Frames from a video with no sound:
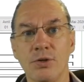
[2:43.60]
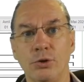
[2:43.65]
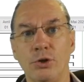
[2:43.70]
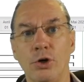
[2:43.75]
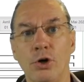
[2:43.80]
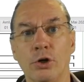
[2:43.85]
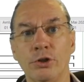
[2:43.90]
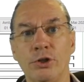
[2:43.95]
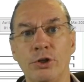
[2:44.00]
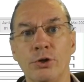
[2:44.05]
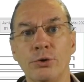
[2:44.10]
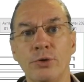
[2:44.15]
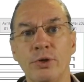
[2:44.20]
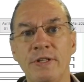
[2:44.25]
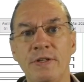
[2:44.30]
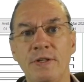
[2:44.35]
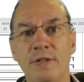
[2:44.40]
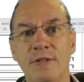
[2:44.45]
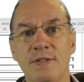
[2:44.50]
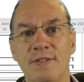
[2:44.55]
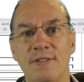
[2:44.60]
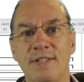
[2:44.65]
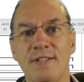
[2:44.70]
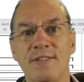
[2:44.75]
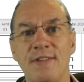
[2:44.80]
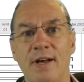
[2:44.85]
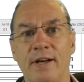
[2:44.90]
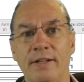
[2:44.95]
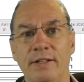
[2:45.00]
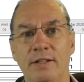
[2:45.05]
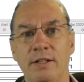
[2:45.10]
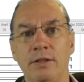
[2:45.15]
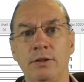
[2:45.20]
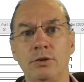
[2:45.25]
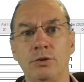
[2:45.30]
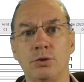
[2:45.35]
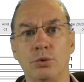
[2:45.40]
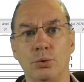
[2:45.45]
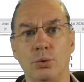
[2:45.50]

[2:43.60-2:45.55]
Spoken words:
So the authorities decided